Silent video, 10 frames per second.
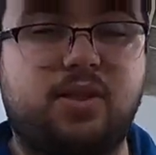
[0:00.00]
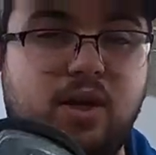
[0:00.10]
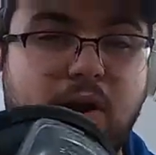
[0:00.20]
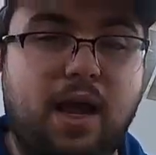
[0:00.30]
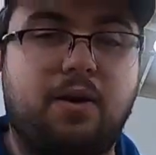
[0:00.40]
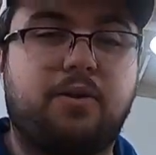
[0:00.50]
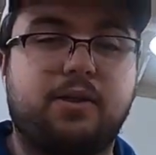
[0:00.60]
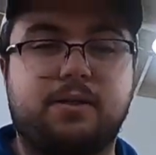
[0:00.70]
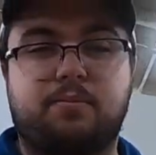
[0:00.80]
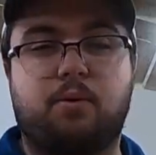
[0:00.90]
Your health
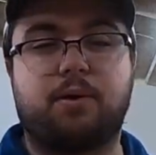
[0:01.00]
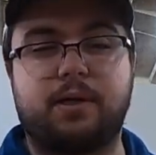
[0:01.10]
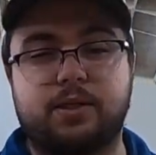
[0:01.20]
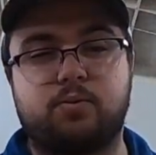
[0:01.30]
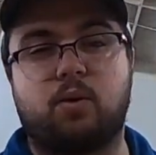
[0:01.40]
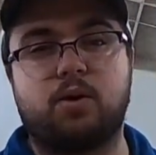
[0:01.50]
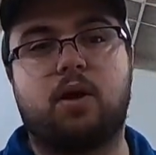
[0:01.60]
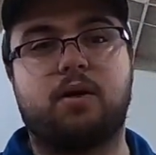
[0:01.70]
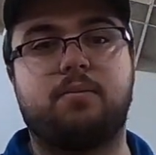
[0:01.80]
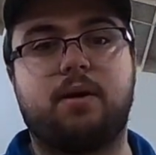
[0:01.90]
is important and it's worth
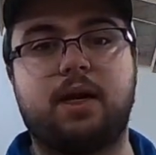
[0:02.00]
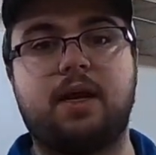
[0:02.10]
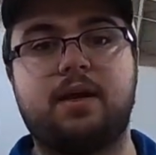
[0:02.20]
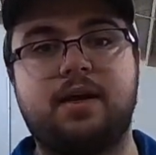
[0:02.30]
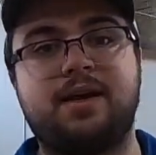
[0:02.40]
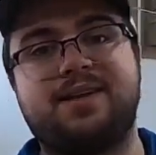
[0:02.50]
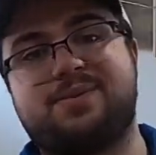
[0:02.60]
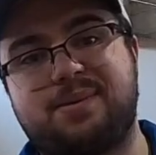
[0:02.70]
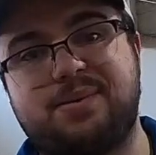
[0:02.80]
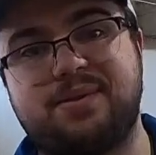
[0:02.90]
all your money. That's
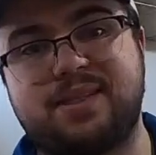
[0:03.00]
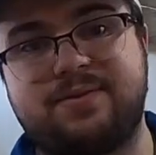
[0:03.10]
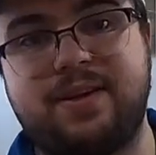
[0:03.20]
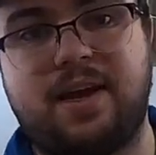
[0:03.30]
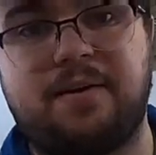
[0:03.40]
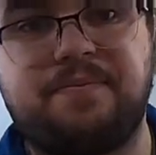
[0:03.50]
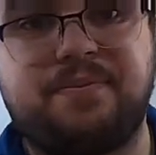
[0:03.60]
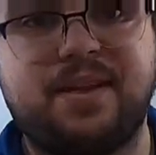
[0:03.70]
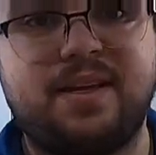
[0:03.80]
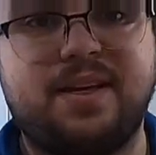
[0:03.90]
why I'm doing this video.
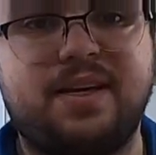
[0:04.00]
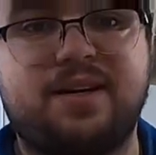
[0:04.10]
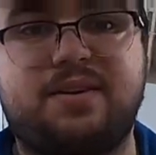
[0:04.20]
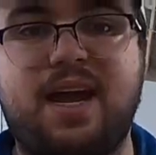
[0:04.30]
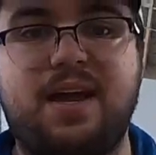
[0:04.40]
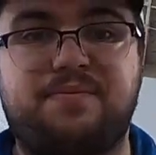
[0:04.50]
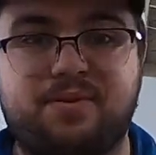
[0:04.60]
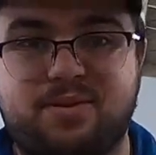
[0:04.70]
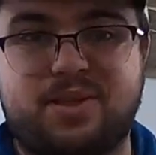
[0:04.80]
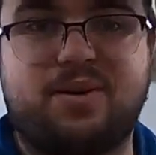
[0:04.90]
Okay,
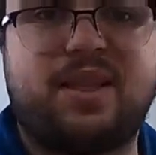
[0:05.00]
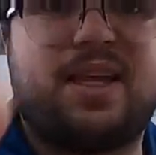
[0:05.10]
let's go